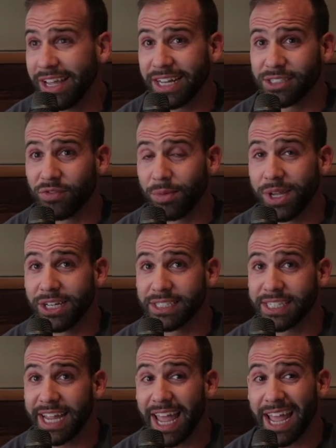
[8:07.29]
And so for me to just
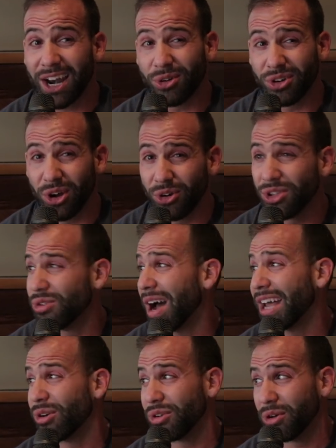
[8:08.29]
say, hey, I don't know you,
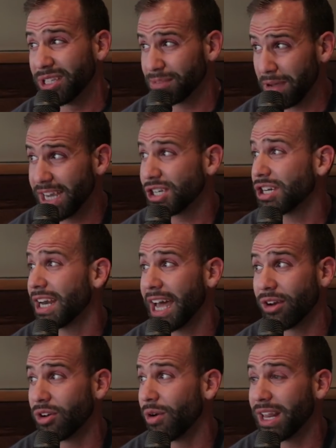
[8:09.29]
I don't know this patient, I
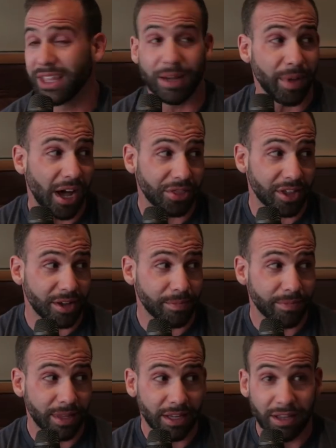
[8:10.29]
don't know anything about
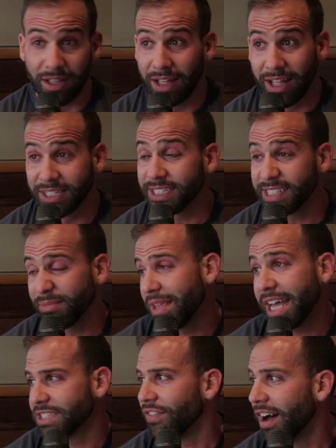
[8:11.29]
them, to say,
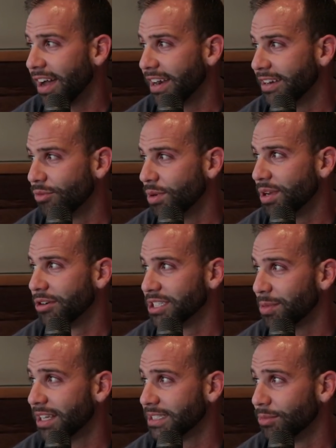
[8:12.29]
yeah, it's fine, would be
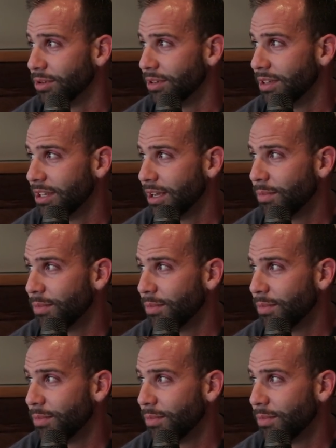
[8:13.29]
irresponsible.